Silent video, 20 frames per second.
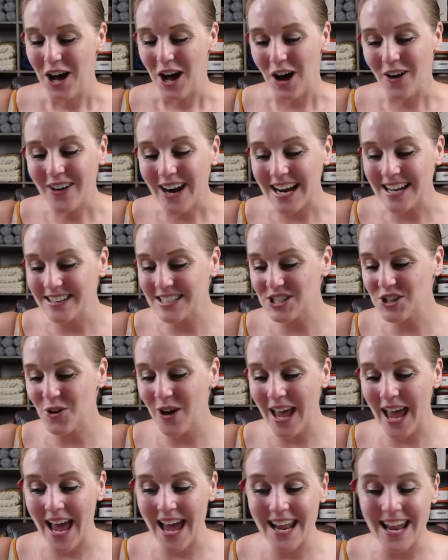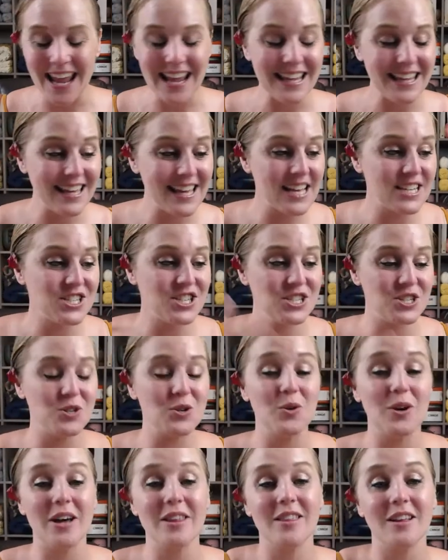All right, let's go ahead and get
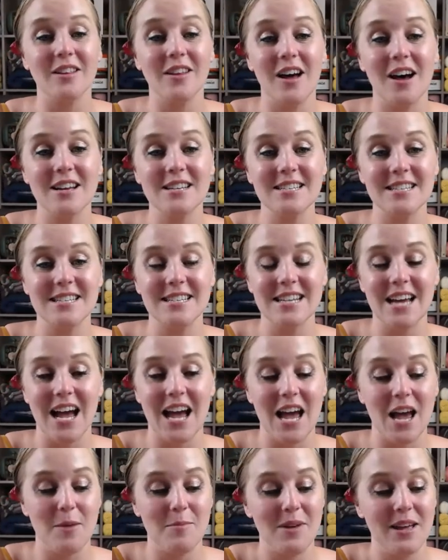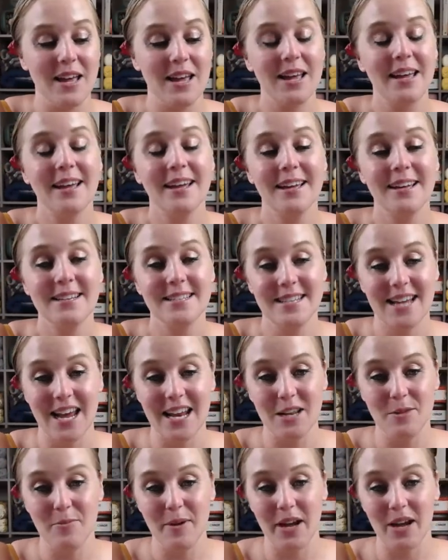to the Lost in Time
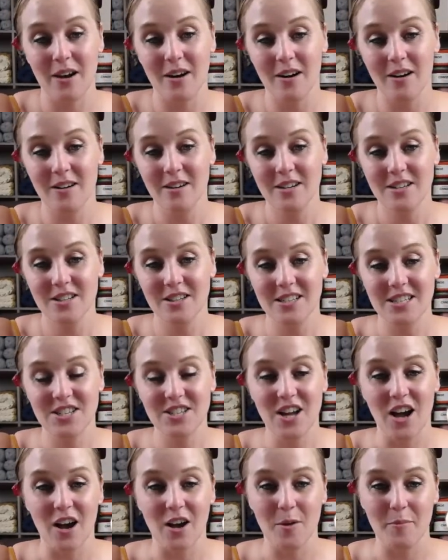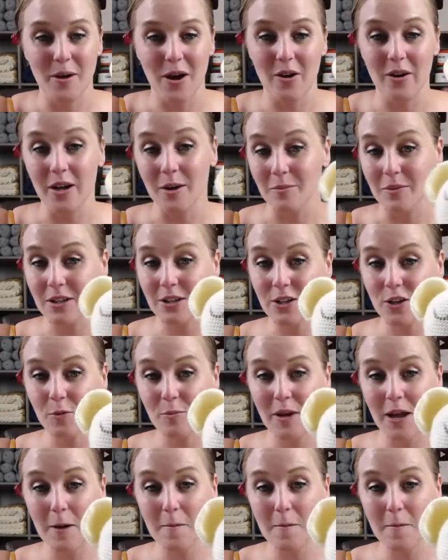teddy bear. Let's talk about him a little